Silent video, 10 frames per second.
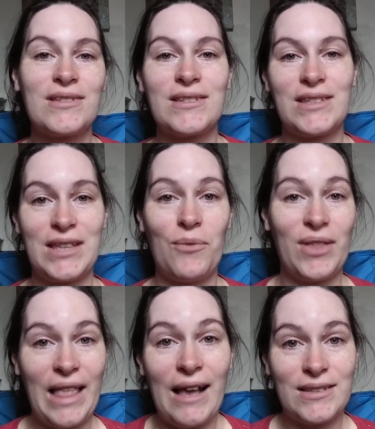see
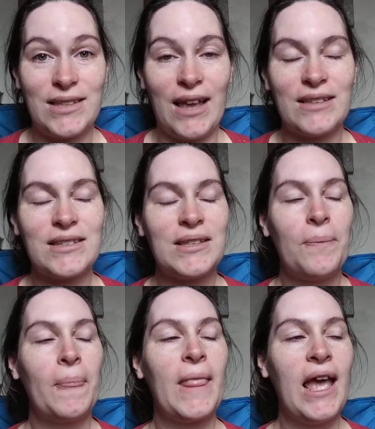what that says.
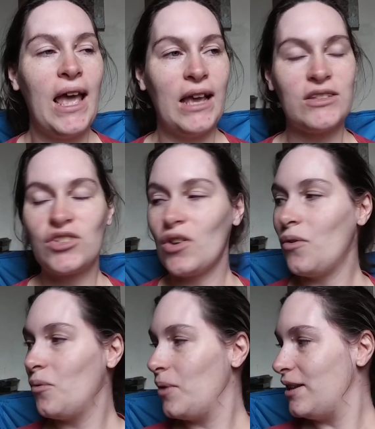And
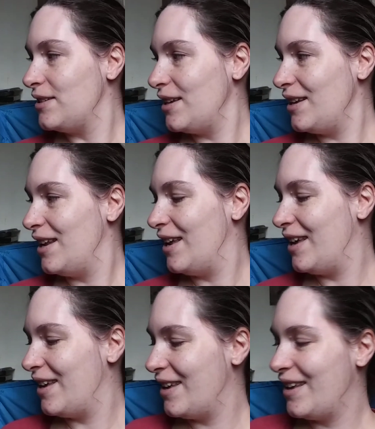so we did.
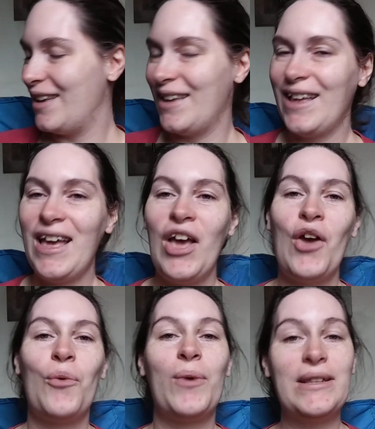
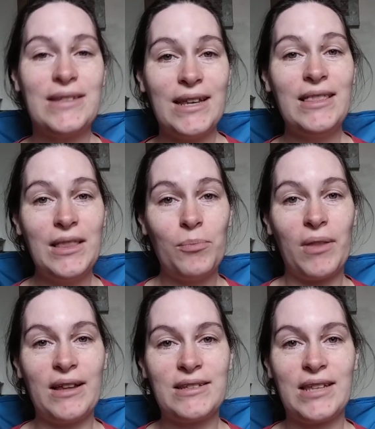We did the
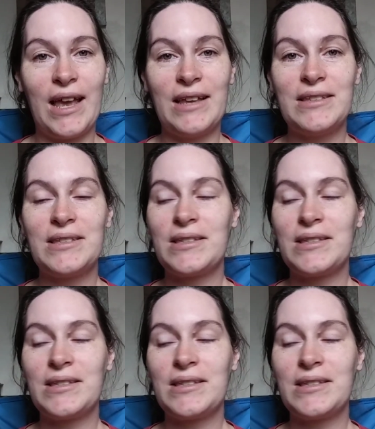blood test.